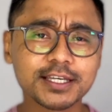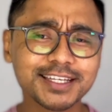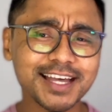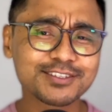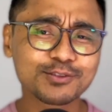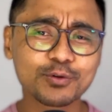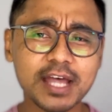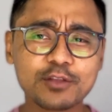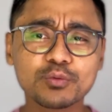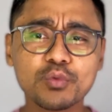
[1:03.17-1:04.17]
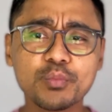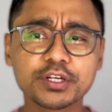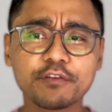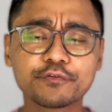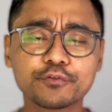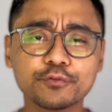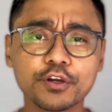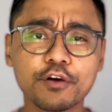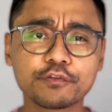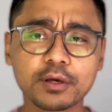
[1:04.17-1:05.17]
can slow down the movement of food
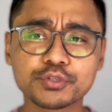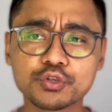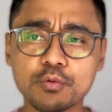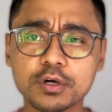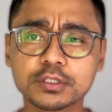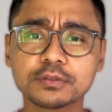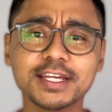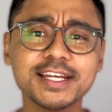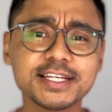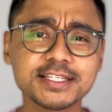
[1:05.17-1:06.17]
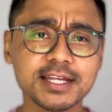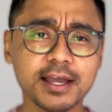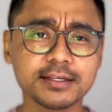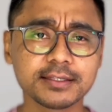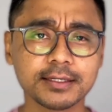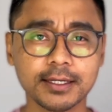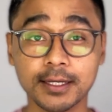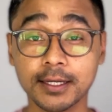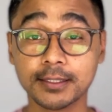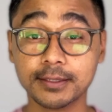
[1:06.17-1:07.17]
from stomach to the intestine.
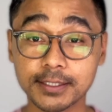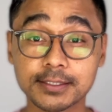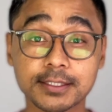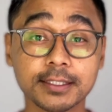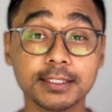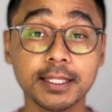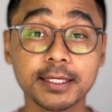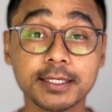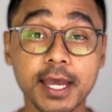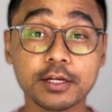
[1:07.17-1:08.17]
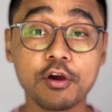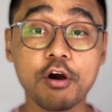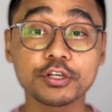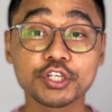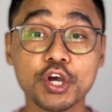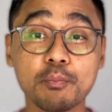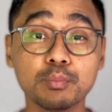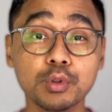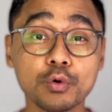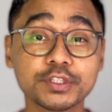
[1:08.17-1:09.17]
This delay can cause
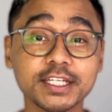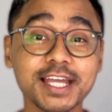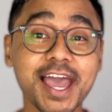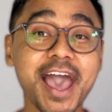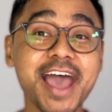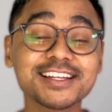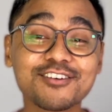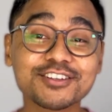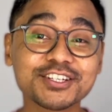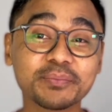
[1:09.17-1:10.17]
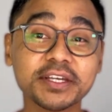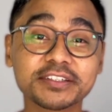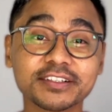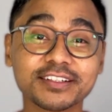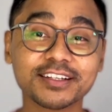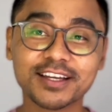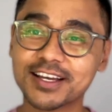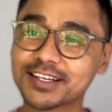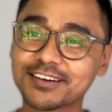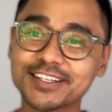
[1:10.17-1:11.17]
bloating and constipation.
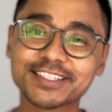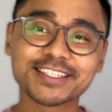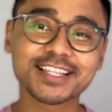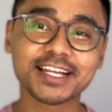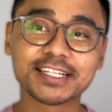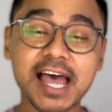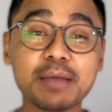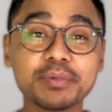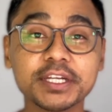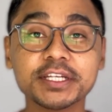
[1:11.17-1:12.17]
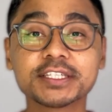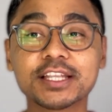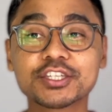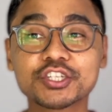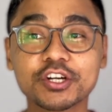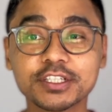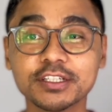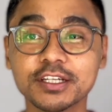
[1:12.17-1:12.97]
Conditions like diabetes and certain